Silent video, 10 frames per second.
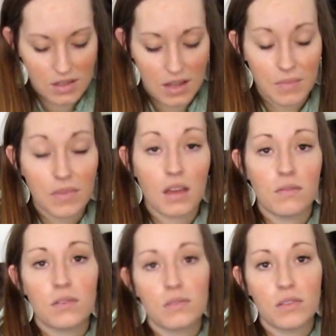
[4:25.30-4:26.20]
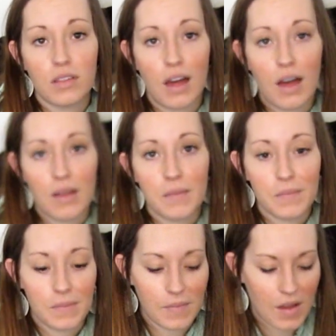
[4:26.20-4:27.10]
I'm thankful for that.
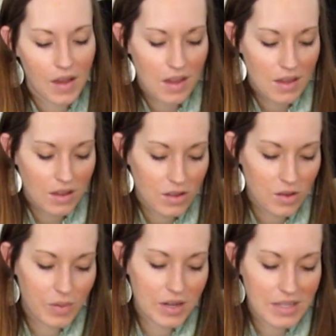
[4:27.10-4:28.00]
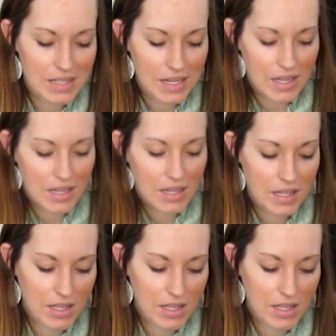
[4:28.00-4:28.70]
Cooper is a,